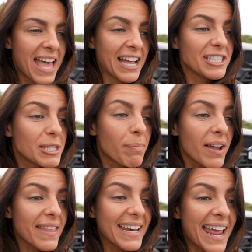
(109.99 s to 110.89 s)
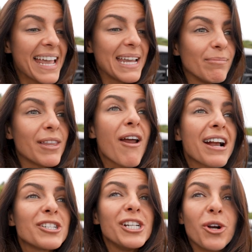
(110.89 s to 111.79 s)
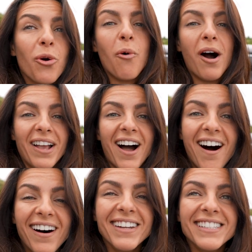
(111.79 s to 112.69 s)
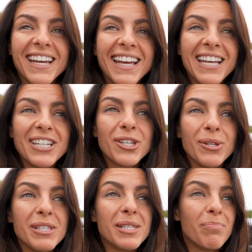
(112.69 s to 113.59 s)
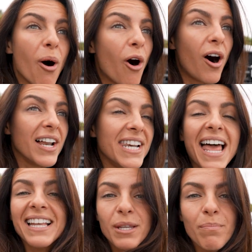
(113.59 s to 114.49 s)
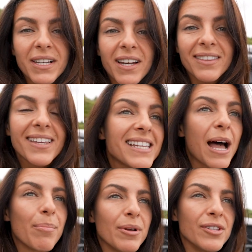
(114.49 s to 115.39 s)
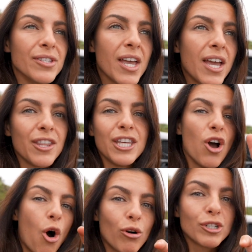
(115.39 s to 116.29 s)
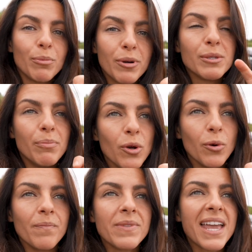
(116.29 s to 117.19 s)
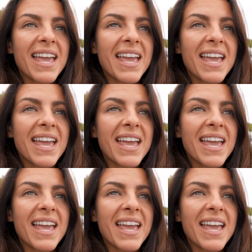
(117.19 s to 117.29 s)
and despite their name, they're actually quite hard to spot unless something like this happens, the octopus boom.